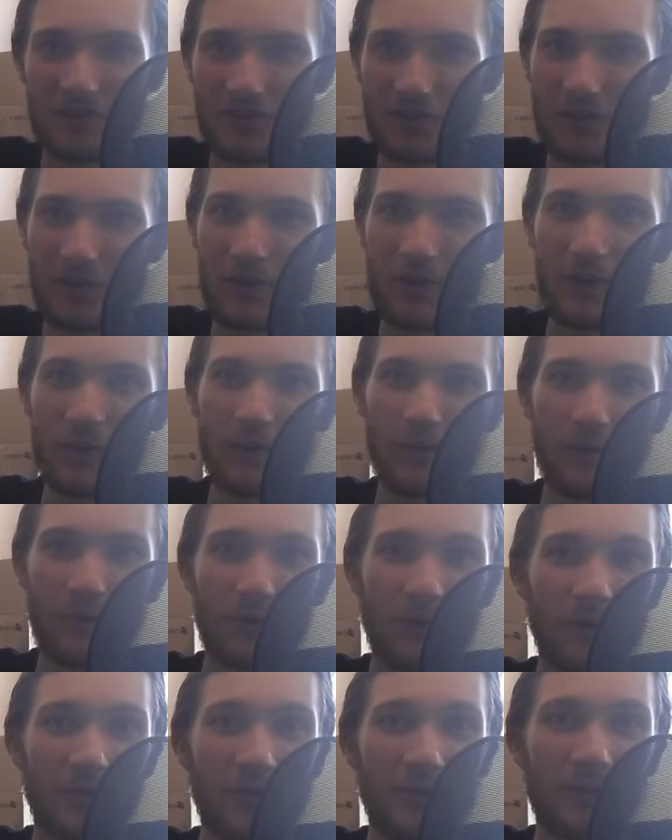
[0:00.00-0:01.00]
or
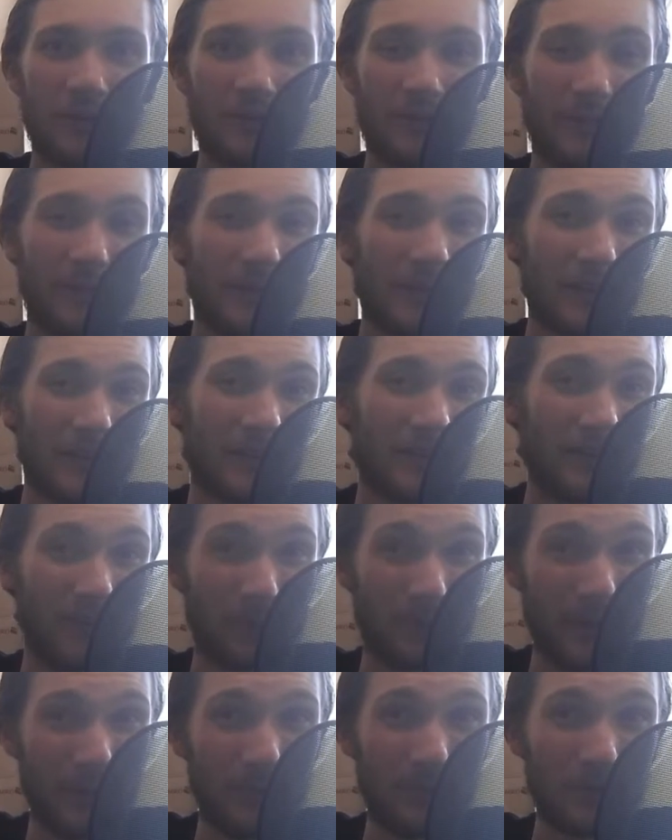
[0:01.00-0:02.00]
they're people
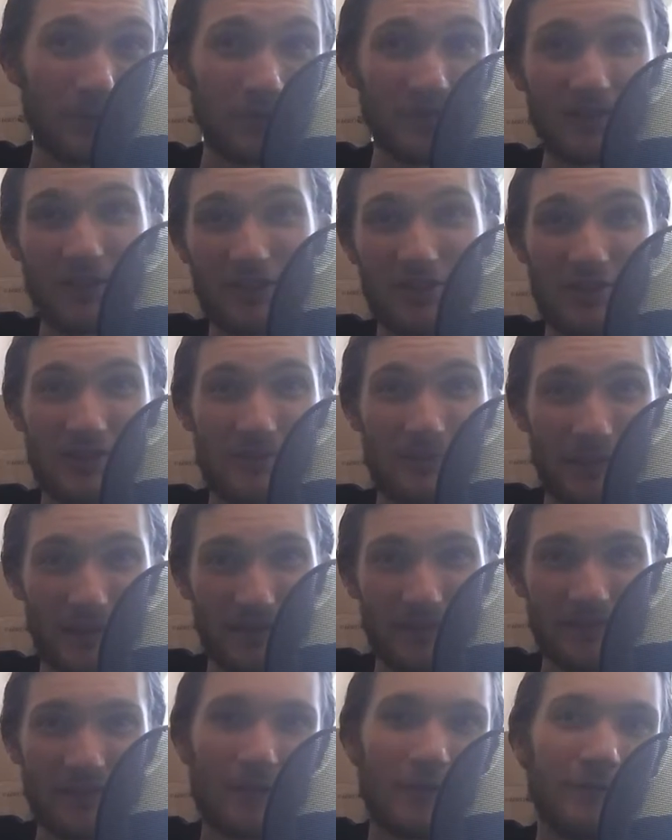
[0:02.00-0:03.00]
such as myself
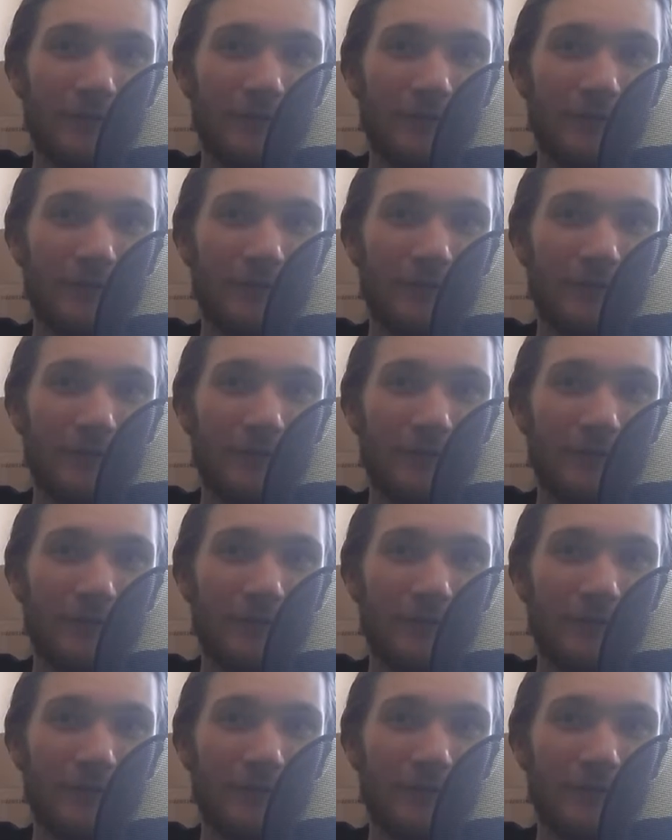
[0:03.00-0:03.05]
who have